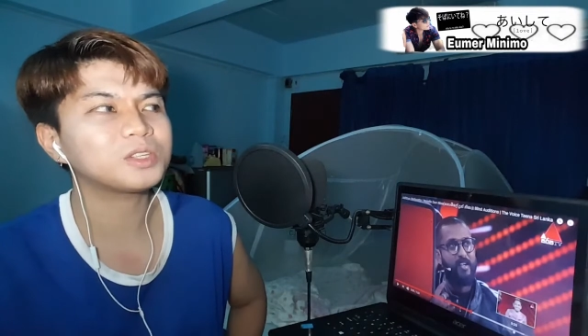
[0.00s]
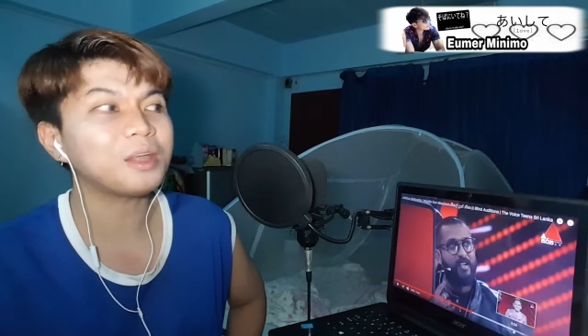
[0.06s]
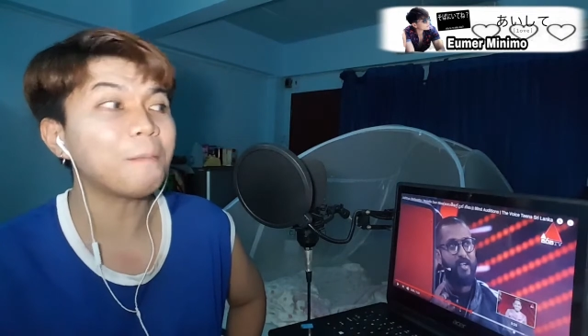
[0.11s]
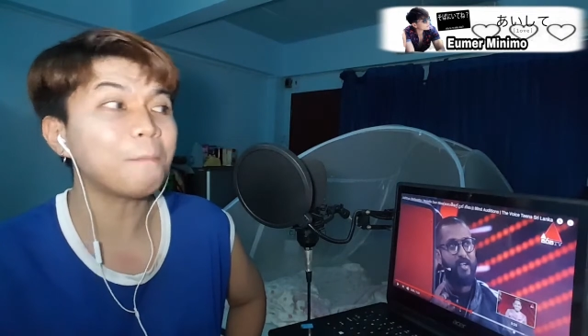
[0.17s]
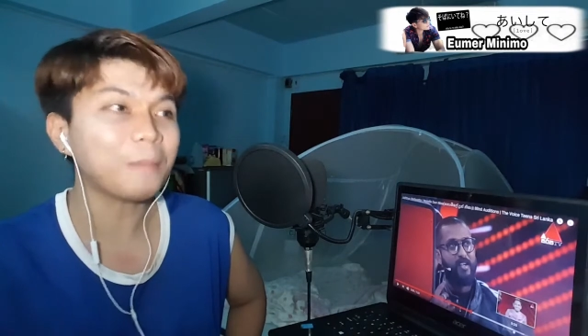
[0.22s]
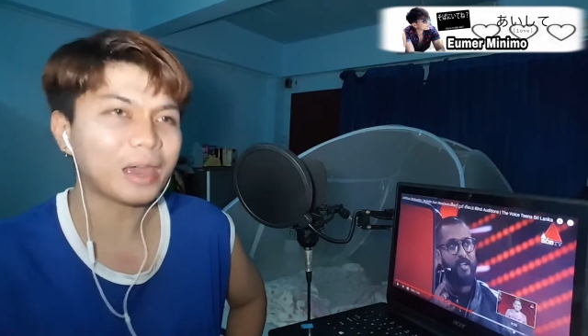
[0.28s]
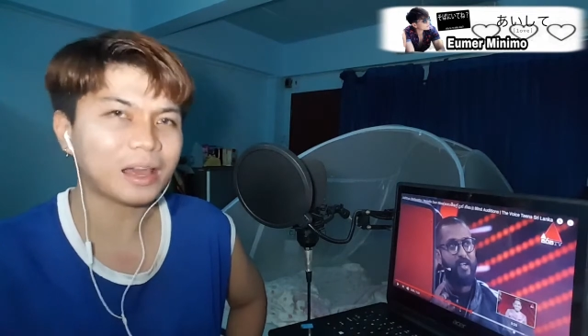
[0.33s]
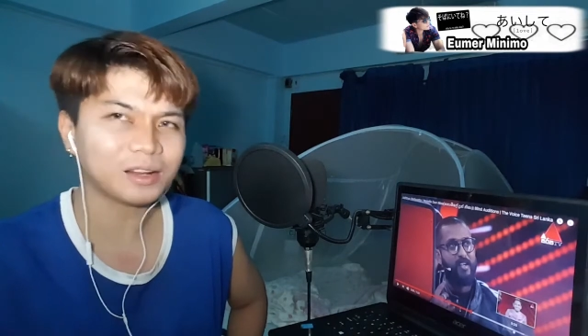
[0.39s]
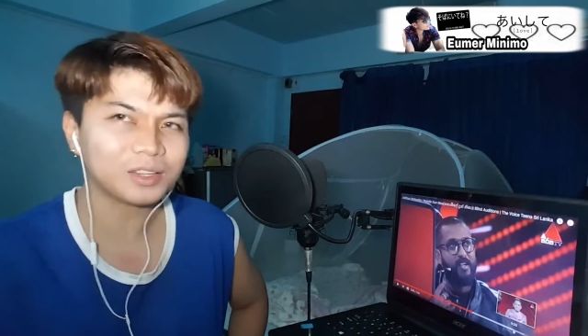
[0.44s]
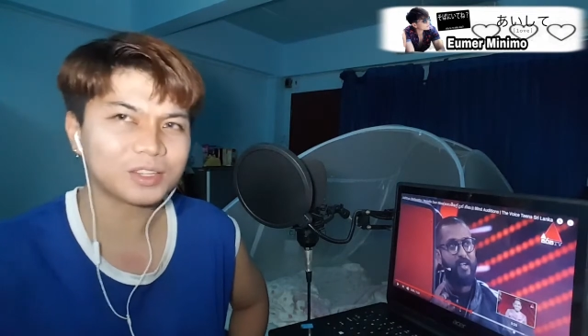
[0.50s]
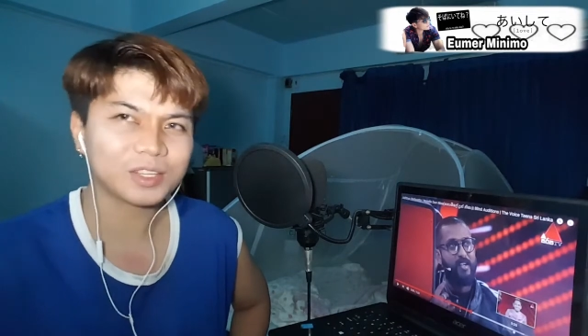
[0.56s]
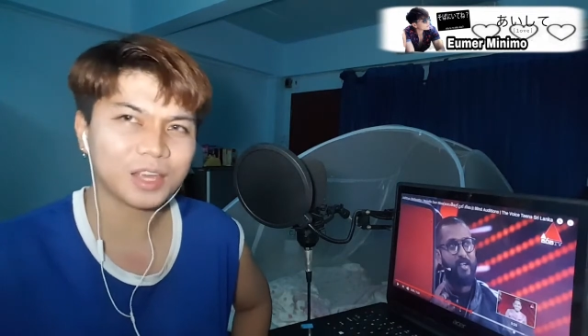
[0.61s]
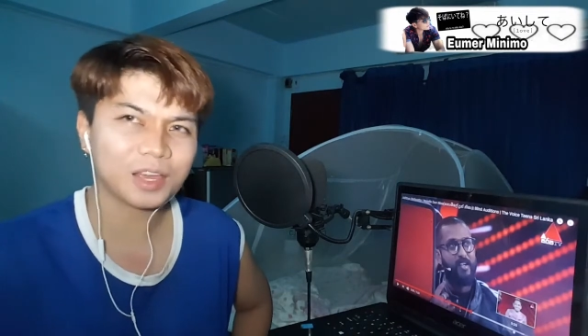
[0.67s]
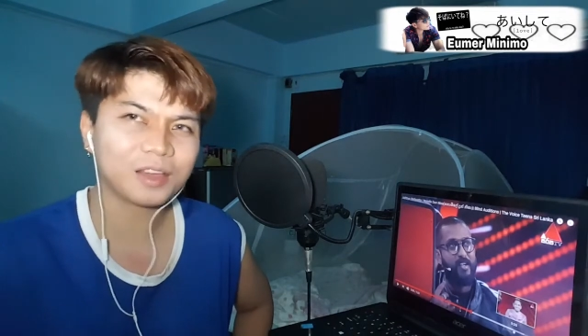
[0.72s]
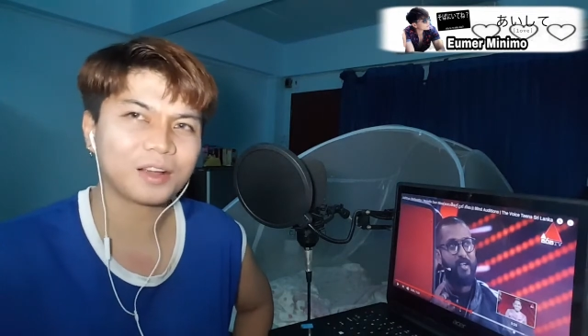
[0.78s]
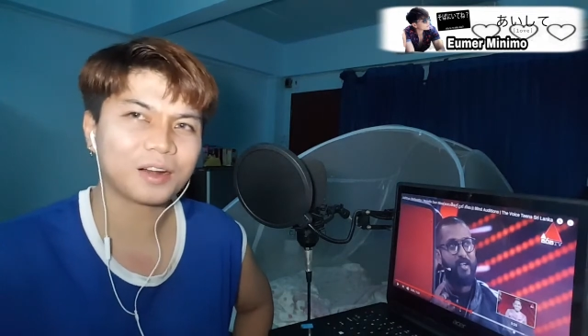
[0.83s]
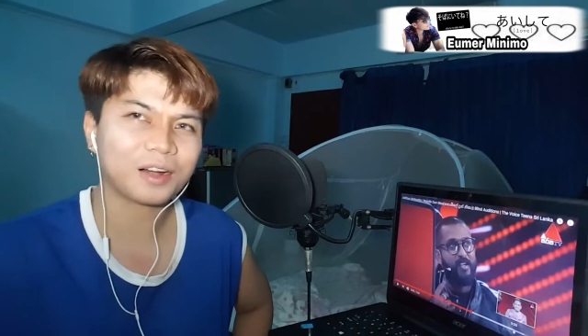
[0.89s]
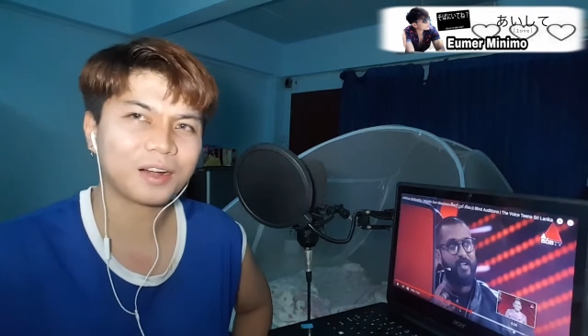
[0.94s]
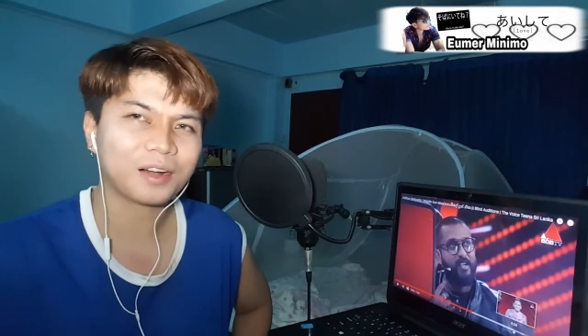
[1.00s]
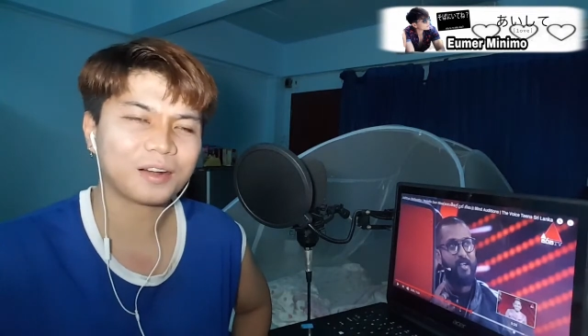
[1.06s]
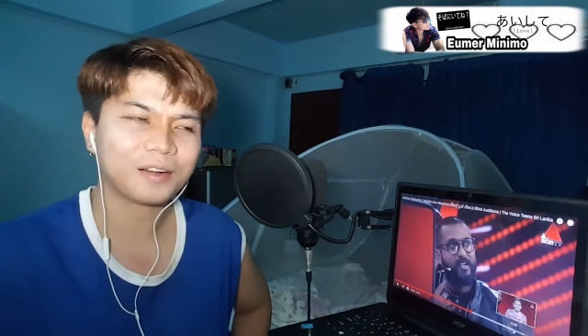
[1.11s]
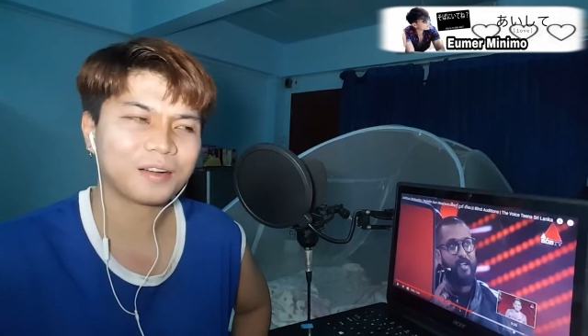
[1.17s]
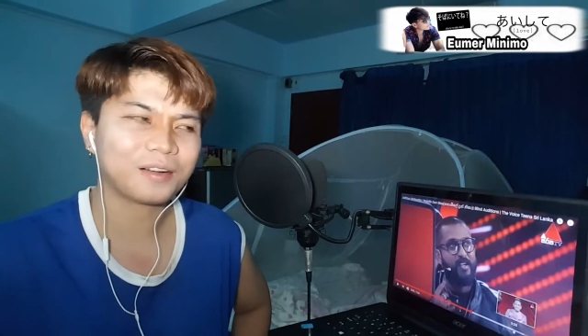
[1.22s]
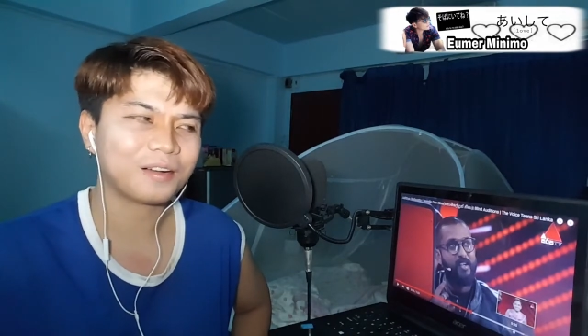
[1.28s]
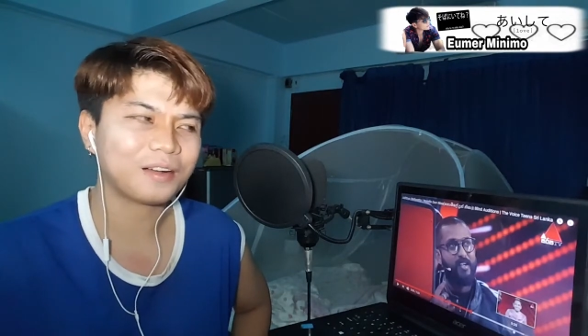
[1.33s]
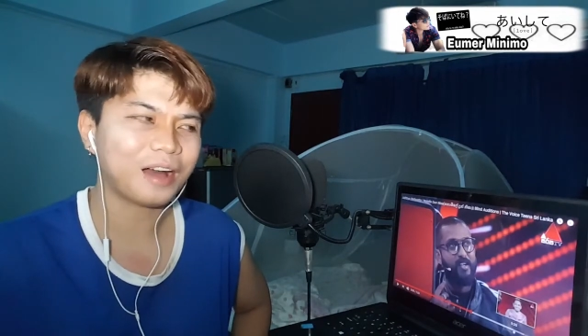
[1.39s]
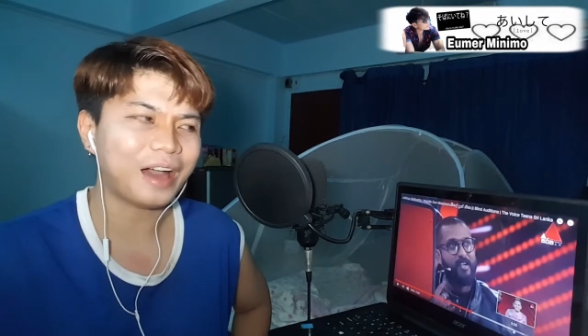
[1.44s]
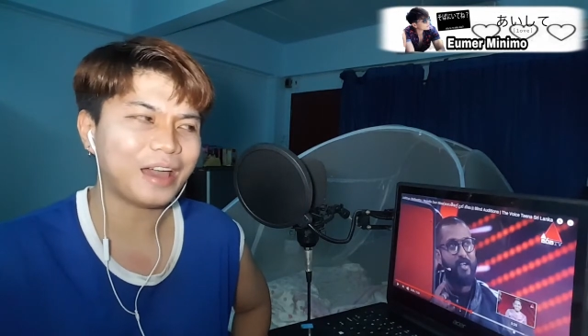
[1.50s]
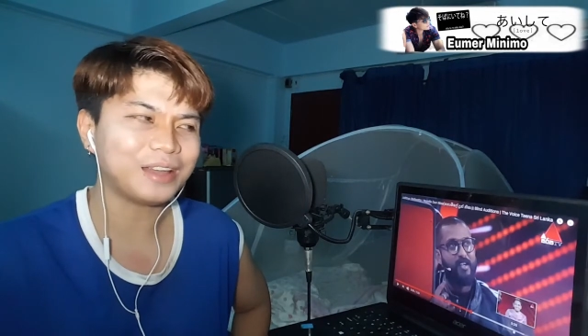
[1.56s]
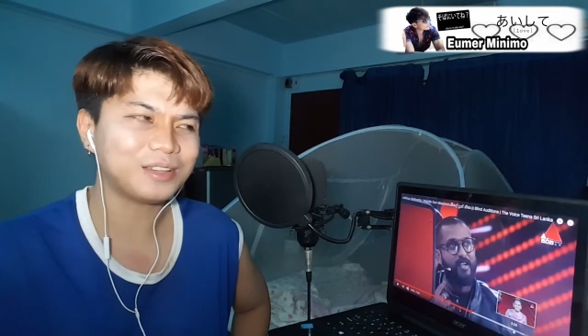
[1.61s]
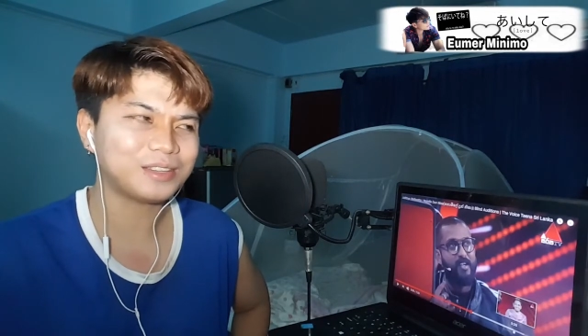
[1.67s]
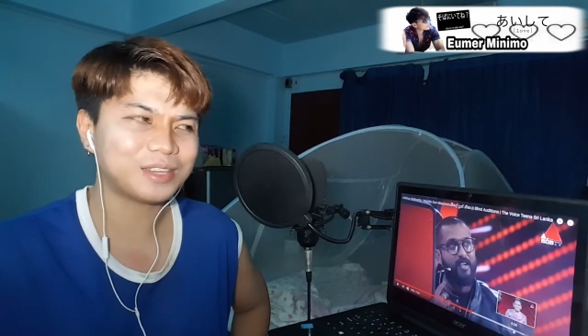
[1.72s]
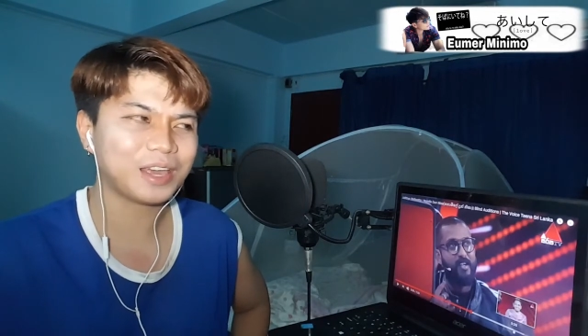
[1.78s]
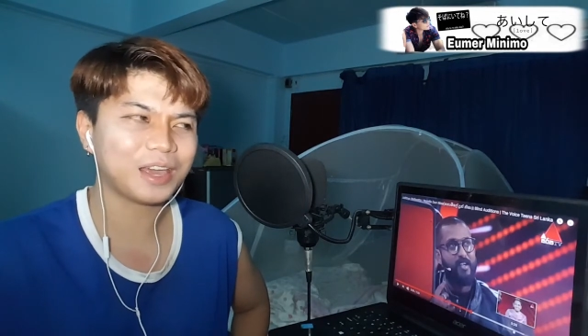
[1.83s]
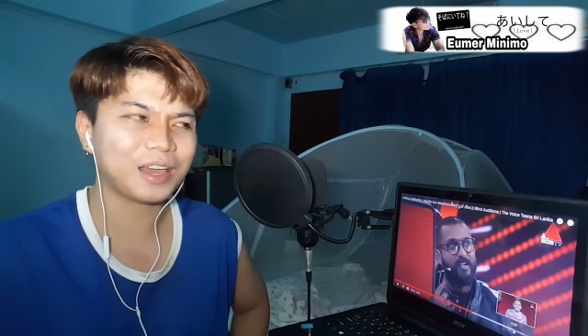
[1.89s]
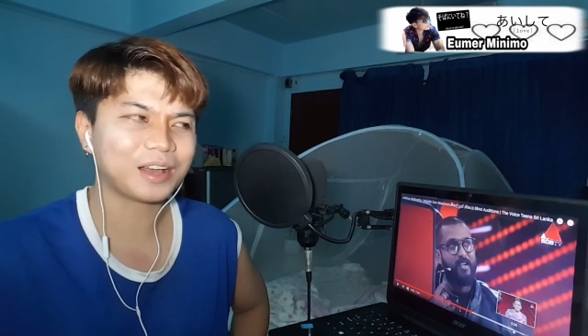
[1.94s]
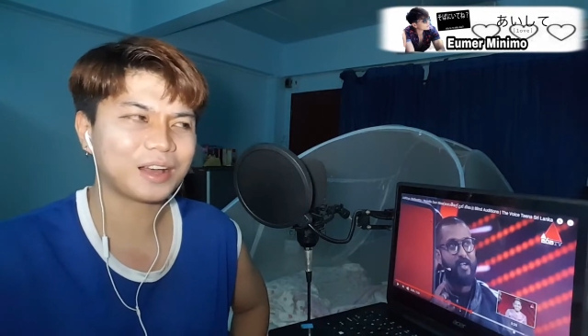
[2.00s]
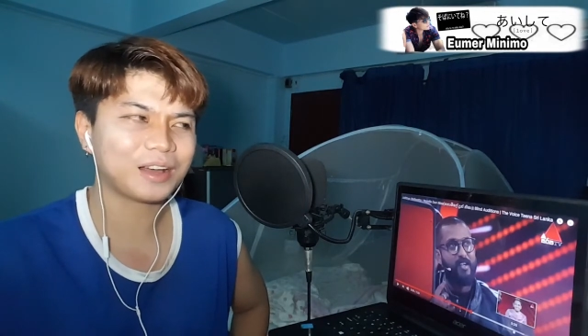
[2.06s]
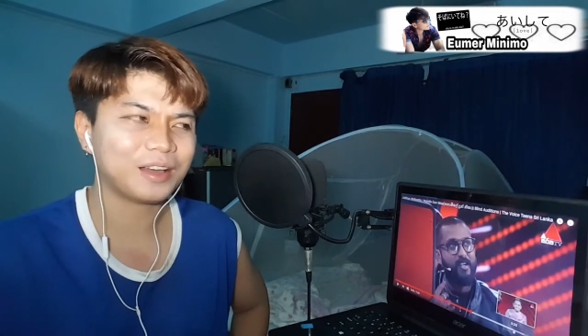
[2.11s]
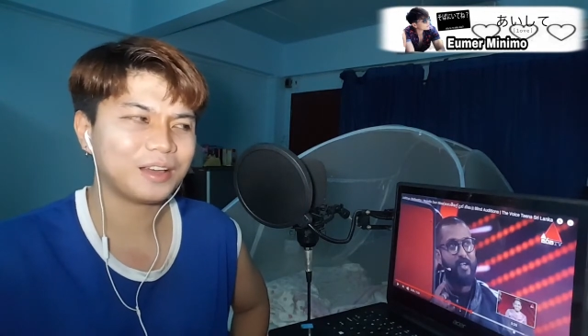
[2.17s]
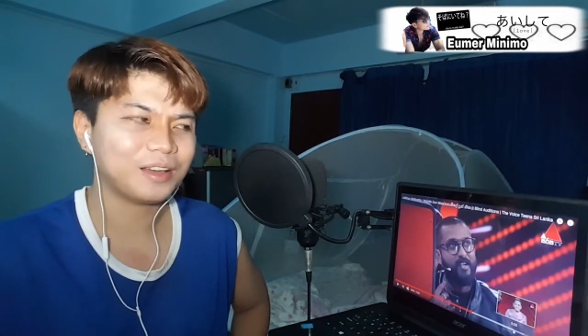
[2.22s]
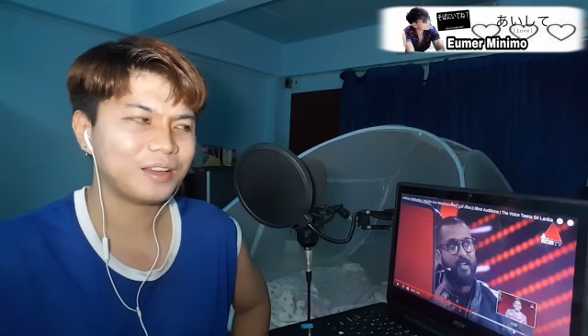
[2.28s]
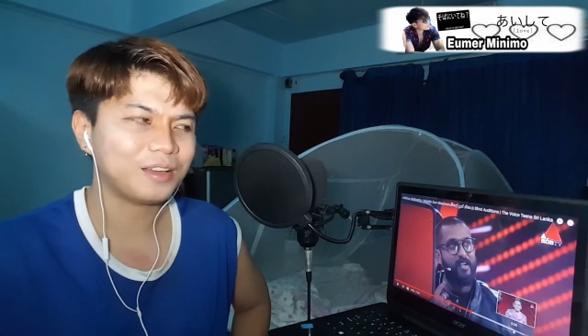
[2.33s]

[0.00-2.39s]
the male singer. I think.